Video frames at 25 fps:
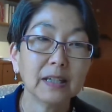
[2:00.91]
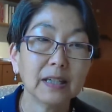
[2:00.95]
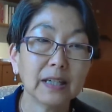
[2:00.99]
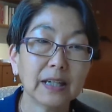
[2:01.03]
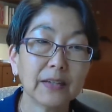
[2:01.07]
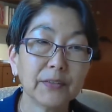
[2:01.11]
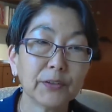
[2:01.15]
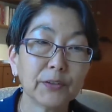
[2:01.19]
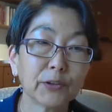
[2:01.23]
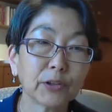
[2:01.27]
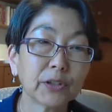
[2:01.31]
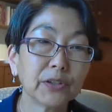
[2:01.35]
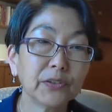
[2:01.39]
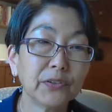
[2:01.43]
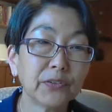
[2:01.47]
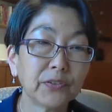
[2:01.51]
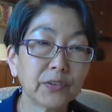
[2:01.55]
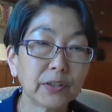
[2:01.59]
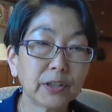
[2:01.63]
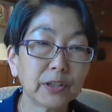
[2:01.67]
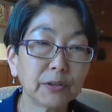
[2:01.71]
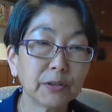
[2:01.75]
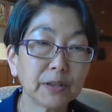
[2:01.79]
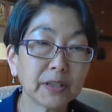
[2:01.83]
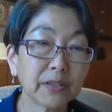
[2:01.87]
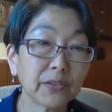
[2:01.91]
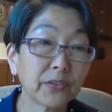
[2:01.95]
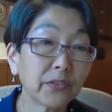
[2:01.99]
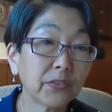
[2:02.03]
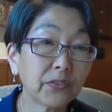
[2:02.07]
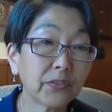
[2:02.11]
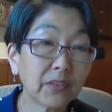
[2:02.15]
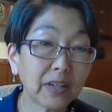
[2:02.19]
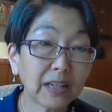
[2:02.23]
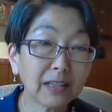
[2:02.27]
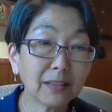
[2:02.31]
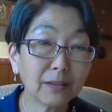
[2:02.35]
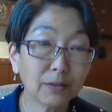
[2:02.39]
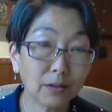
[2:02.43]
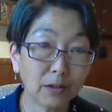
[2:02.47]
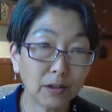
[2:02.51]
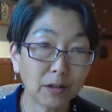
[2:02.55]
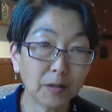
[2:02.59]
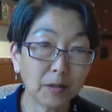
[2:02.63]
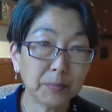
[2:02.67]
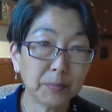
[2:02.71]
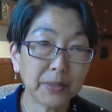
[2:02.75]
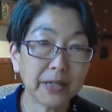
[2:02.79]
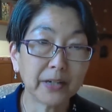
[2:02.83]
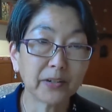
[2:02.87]
And they're considering a state
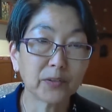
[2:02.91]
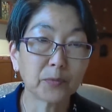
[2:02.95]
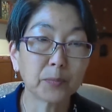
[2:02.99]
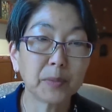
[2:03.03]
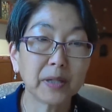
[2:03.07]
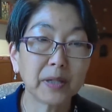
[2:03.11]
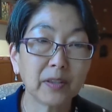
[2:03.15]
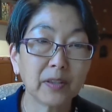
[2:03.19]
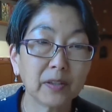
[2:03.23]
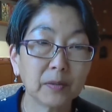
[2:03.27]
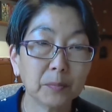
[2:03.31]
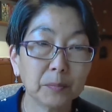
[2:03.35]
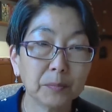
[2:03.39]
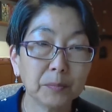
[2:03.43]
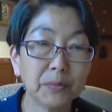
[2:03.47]
law passed by the